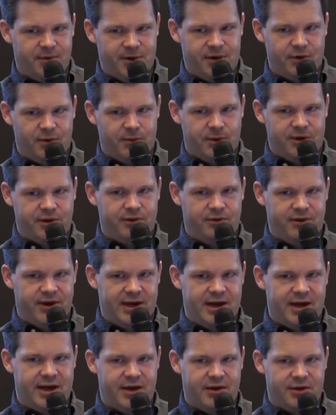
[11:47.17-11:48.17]
We don't want to
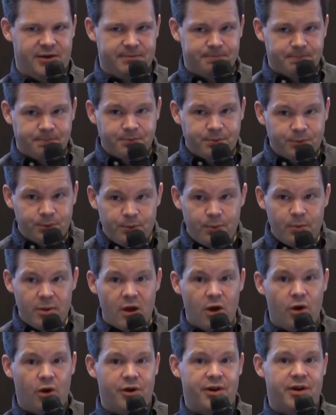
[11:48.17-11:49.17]
rely on
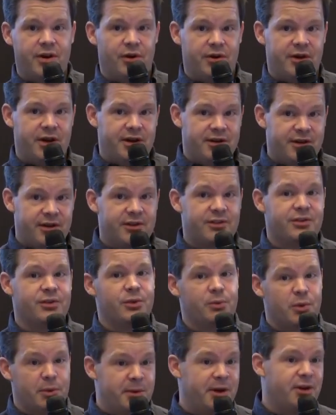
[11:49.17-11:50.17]
Intel, so
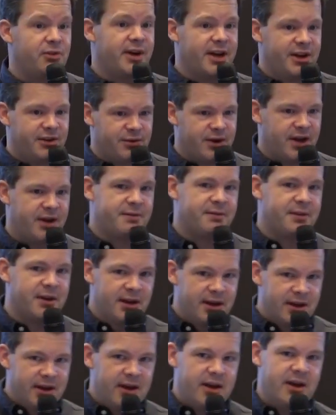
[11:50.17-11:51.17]
it would be great to have
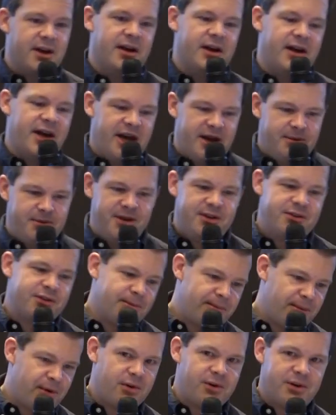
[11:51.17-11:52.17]
AMD
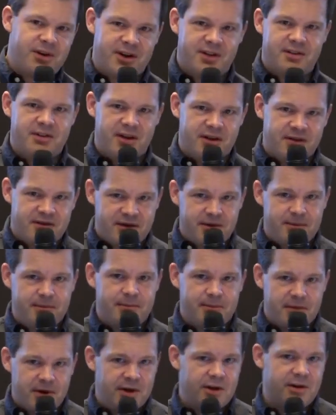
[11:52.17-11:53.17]
support at
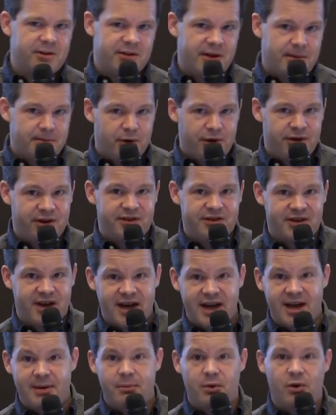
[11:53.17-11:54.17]
some point in
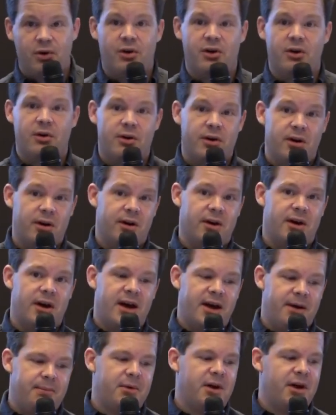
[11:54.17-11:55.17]
time, or
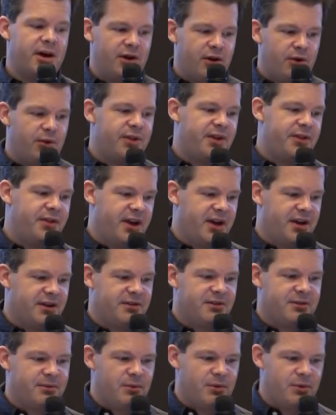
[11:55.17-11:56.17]
I know that
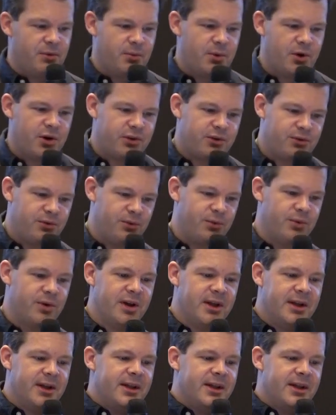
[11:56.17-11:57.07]
there's work to